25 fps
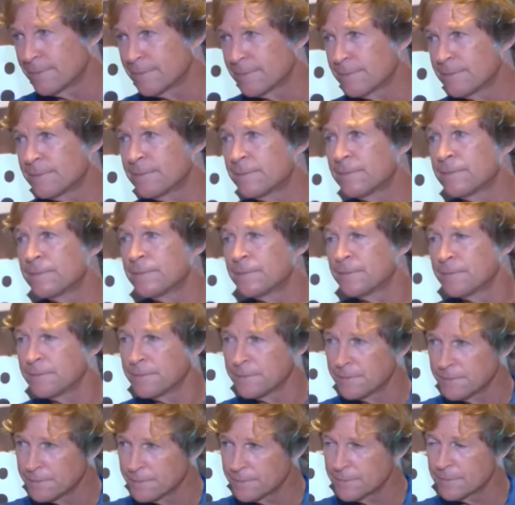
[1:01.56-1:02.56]

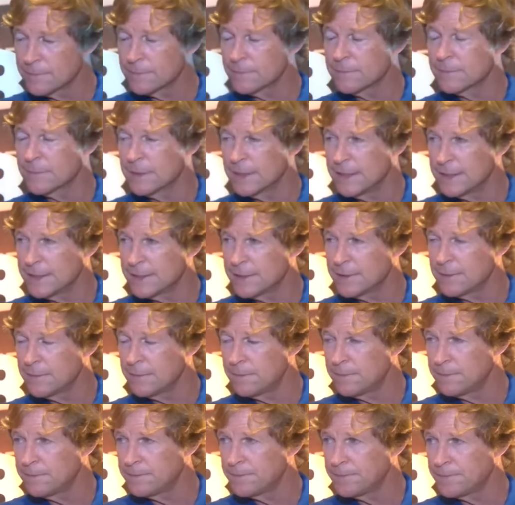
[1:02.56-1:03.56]

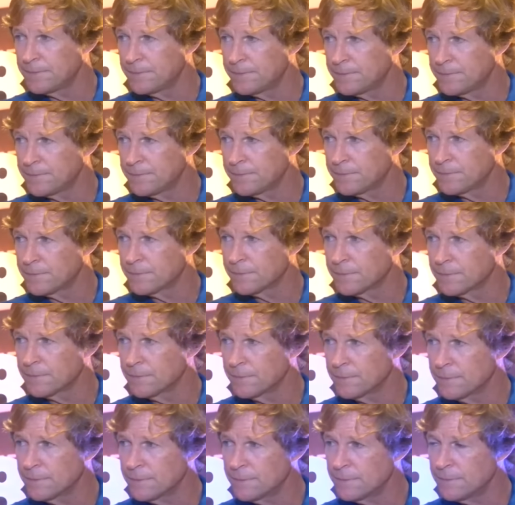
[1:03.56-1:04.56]

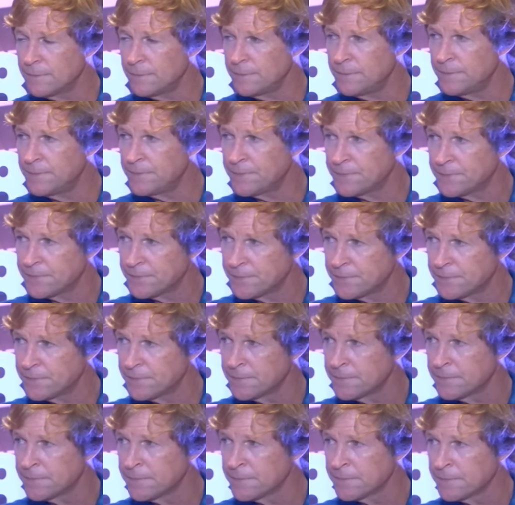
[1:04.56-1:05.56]

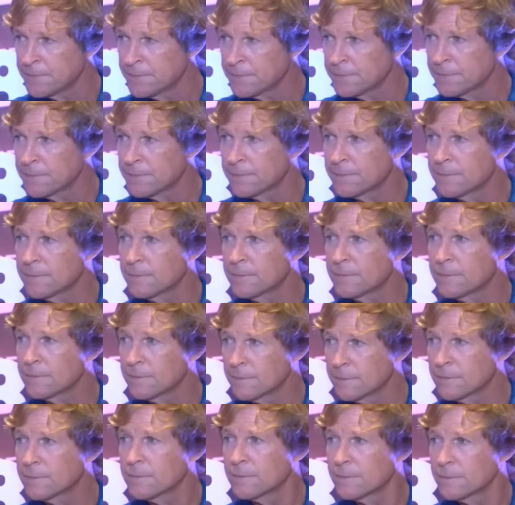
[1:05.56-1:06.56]

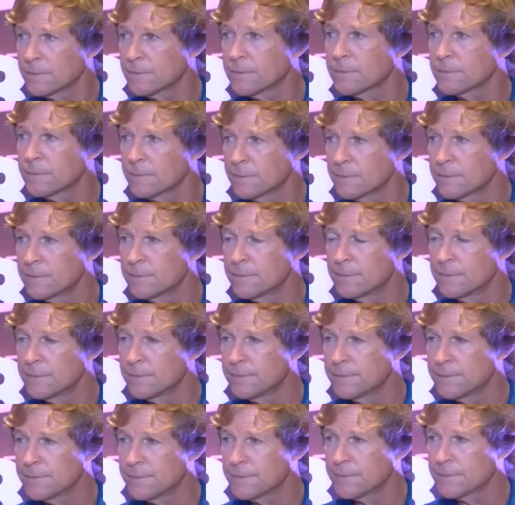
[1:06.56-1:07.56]

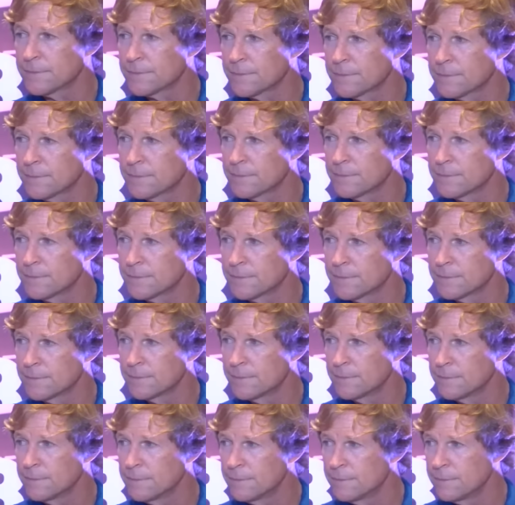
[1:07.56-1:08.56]

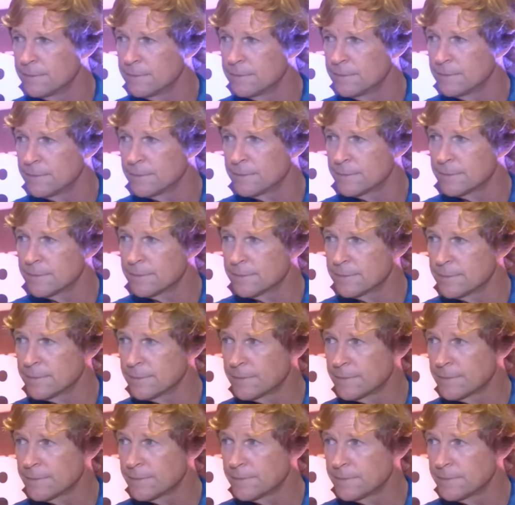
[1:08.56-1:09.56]
(silent)